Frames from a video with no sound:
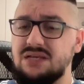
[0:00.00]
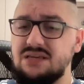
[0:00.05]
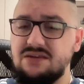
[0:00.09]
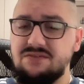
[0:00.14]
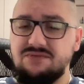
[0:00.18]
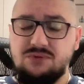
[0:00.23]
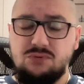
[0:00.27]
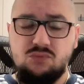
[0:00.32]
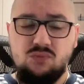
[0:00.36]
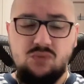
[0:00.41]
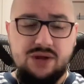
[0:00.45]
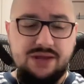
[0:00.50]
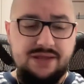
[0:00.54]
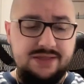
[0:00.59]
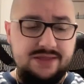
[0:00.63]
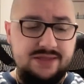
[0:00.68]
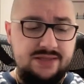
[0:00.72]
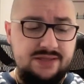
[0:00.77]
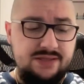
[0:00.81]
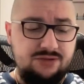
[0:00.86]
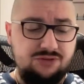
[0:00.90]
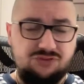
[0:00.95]
even
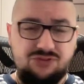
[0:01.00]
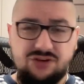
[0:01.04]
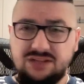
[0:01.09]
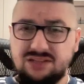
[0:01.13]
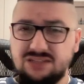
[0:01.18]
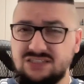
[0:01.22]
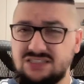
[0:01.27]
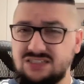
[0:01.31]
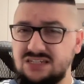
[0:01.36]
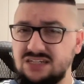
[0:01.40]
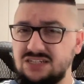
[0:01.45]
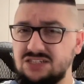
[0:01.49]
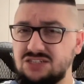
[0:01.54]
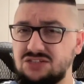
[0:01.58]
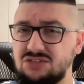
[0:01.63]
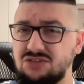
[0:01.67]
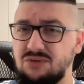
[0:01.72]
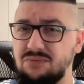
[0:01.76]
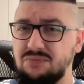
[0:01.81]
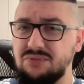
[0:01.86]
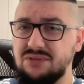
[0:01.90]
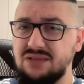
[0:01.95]
when traders get
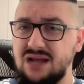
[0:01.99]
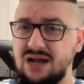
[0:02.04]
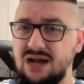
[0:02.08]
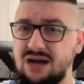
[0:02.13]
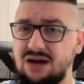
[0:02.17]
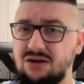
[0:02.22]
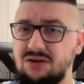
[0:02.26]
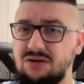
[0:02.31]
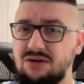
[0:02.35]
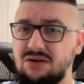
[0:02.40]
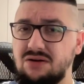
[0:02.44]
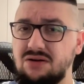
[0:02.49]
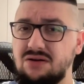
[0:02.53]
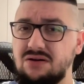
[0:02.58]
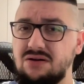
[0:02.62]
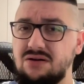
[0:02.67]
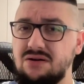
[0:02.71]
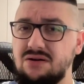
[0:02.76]
stopped out,